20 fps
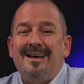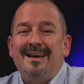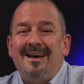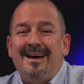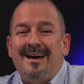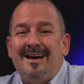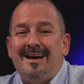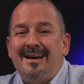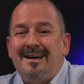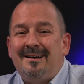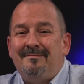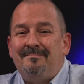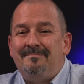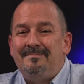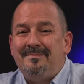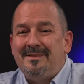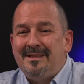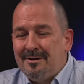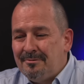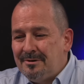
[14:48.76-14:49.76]
Um,
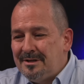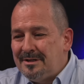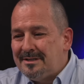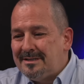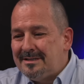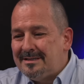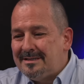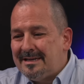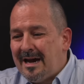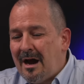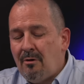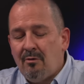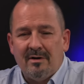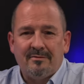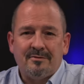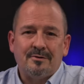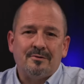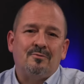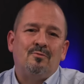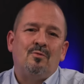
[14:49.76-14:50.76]
there is,
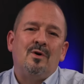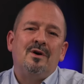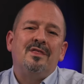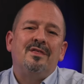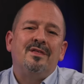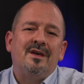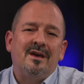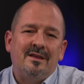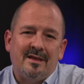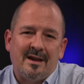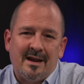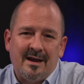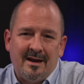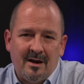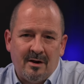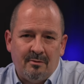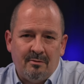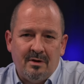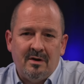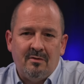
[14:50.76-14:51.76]
however, one thing that I
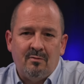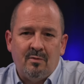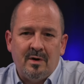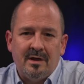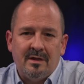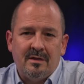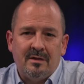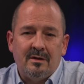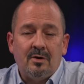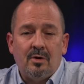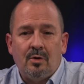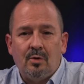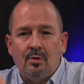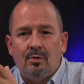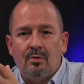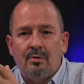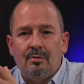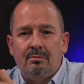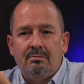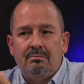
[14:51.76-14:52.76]
agree with the
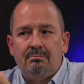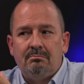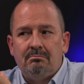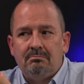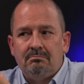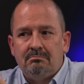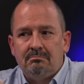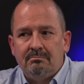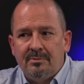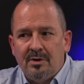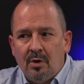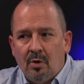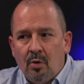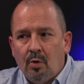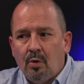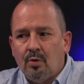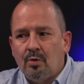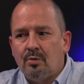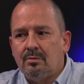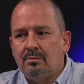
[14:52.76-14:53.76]
whole, the
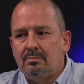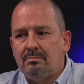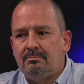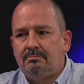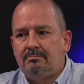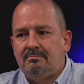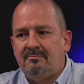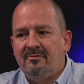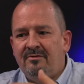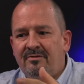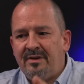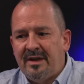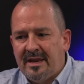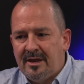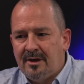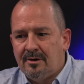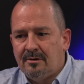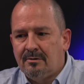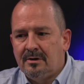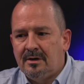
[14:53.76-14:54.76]
whole
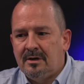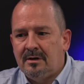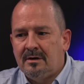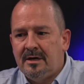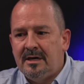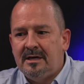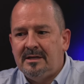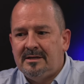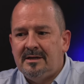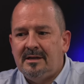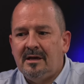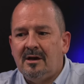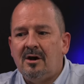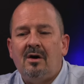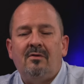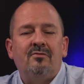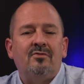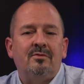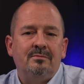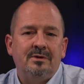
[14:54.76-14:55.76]
video. Uh, it didn't
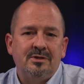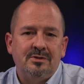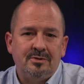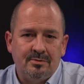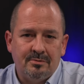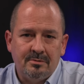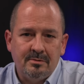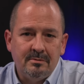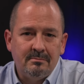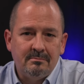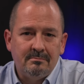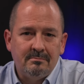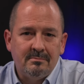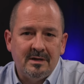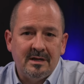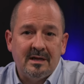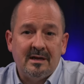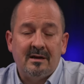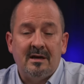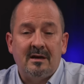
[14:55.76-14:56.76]
come from Ms. Yoon.
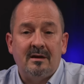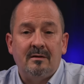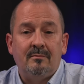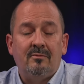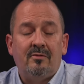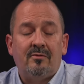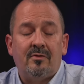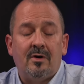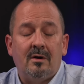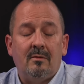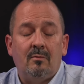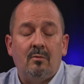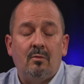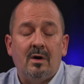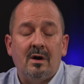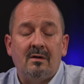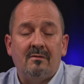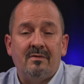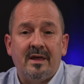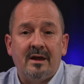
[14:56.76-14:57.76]
It came from
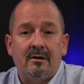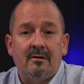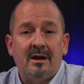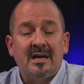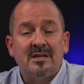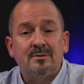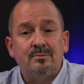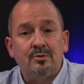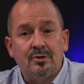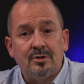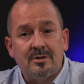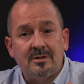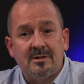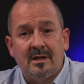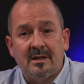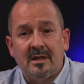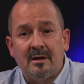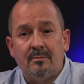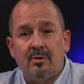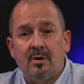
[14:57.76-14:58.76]
one of their experts
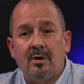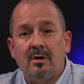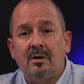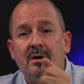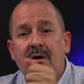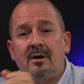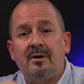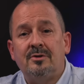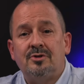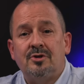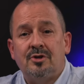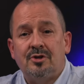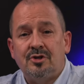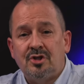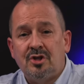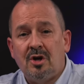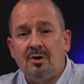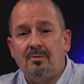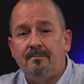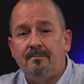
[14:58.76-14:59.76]
that they brought onto the show.